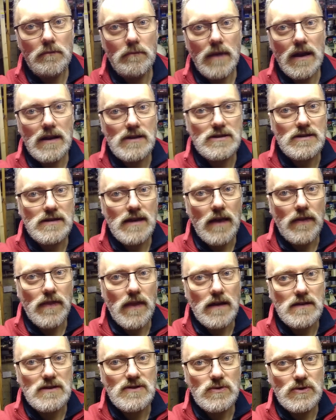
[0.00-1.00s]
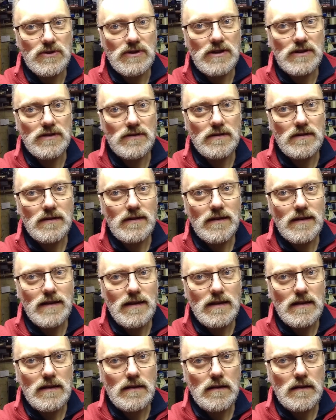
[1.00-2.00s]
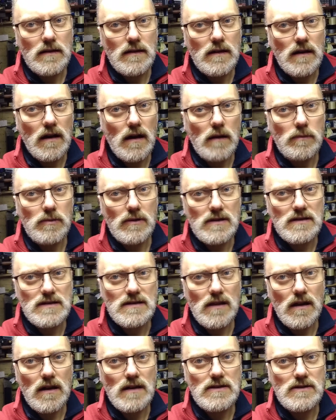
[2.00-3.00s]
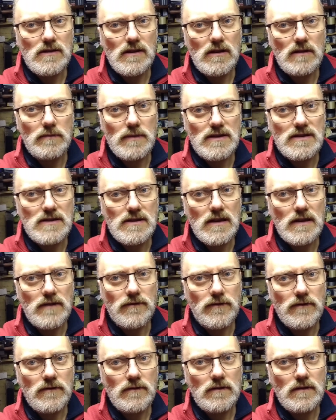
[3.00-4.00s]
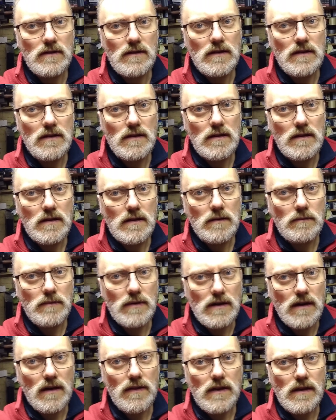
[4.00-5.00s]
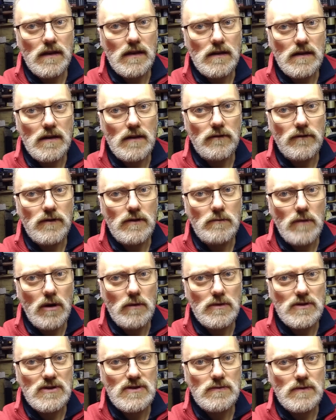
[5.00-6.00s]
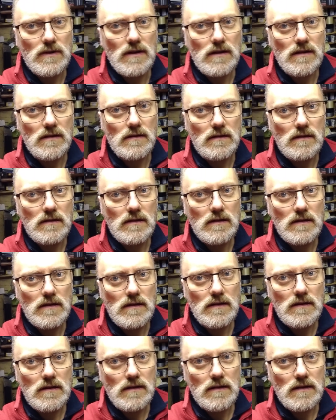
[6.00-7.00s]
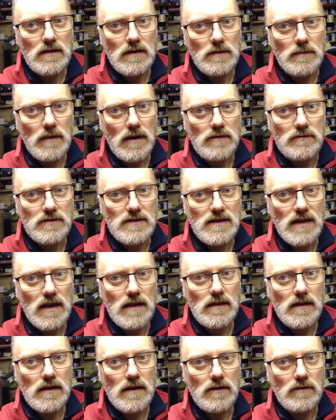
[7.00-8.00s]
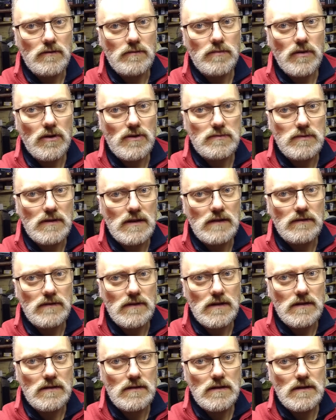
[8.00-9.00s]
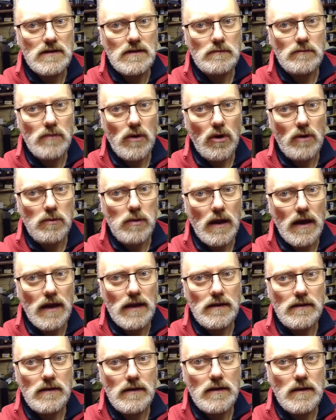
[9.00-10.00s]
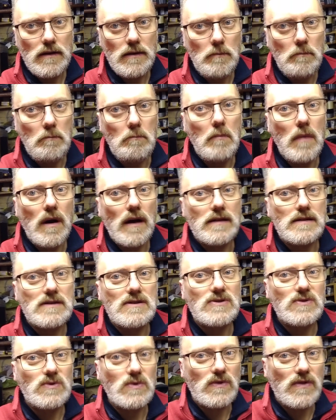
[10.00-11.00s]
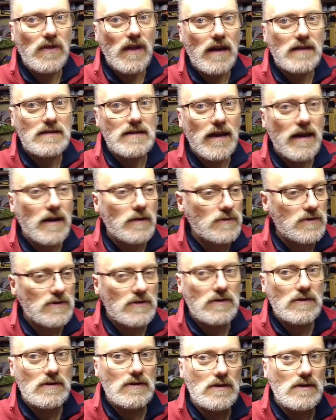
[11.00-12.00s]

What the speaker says: Managed to get that sorted. Couple of the slides are a little bit stiff, but I think a few moments with either a sander or possibly even a block plane might sort that out.